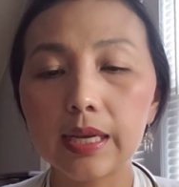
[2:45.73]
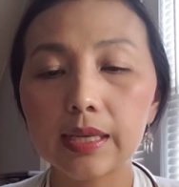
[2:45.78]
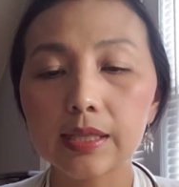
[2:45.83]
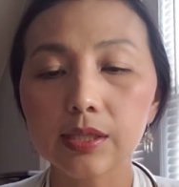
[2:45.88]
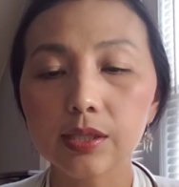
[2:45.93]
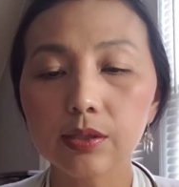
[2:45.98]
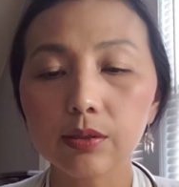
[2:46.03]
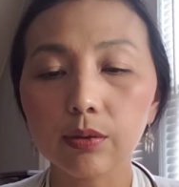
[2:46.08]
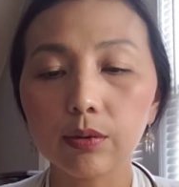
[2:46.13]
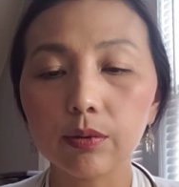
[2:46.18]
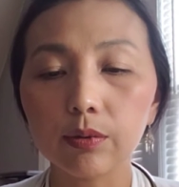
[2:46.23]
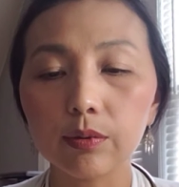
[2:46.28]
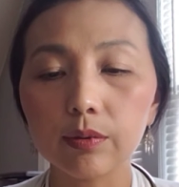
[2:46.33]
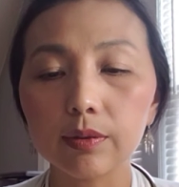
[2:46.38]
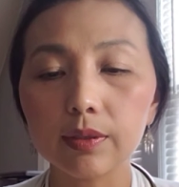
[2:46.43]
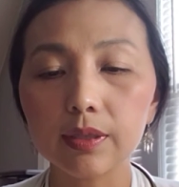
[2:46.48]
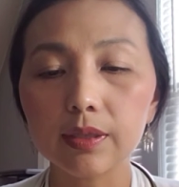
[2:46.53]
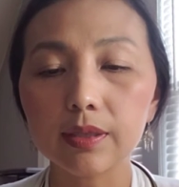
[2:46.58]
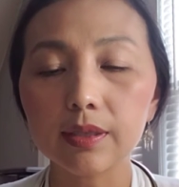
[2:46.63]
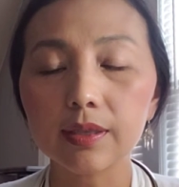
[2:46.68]
So
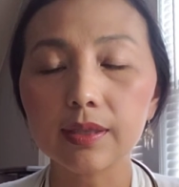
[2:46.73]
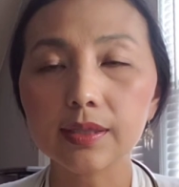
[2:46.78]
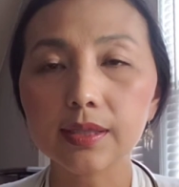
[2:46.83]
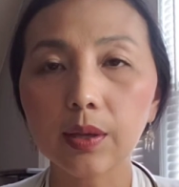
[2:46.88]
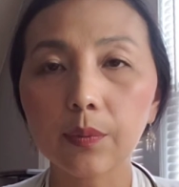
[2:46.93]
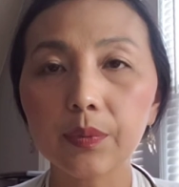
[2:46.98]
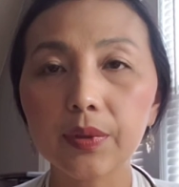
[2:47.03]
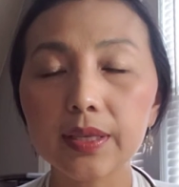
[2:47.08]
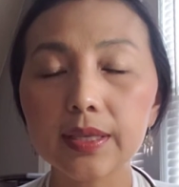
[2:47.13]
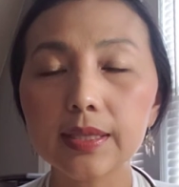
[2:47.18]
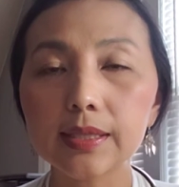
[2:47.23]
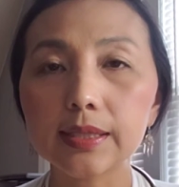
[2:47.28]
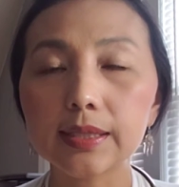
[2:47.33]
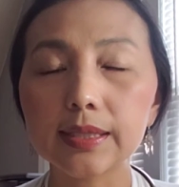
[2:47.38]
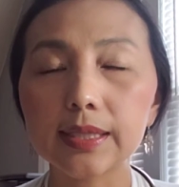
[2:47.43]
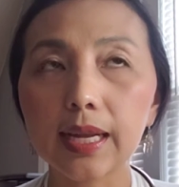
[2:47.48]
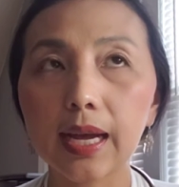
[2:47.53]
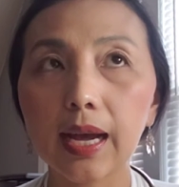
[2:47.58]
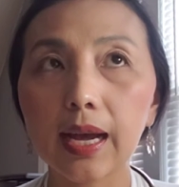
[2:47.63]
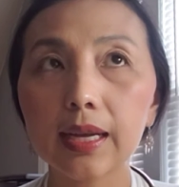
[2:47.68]
something is
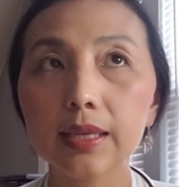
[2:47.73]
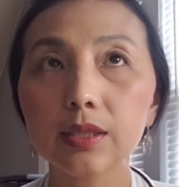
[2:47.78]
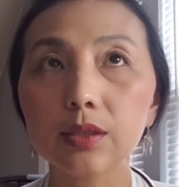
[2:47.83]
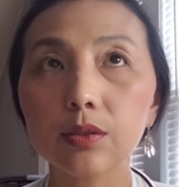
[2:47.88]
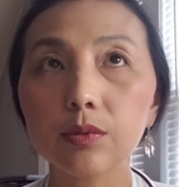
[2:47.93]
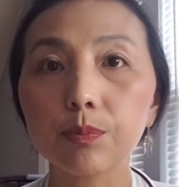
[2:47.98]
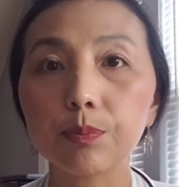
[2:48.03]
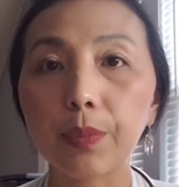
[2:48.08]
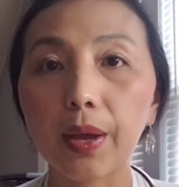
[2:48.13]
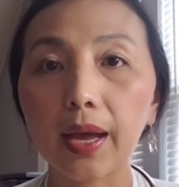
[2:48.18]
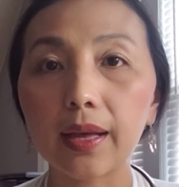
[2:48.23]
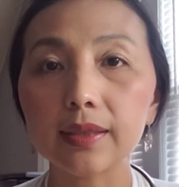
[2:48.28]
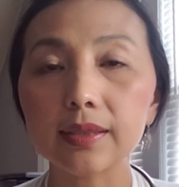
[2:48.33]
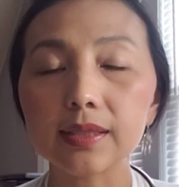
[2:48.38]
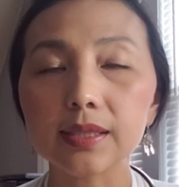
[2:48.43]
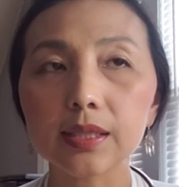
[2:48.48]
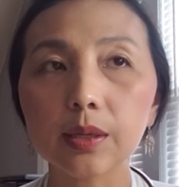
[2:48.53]
not balanced,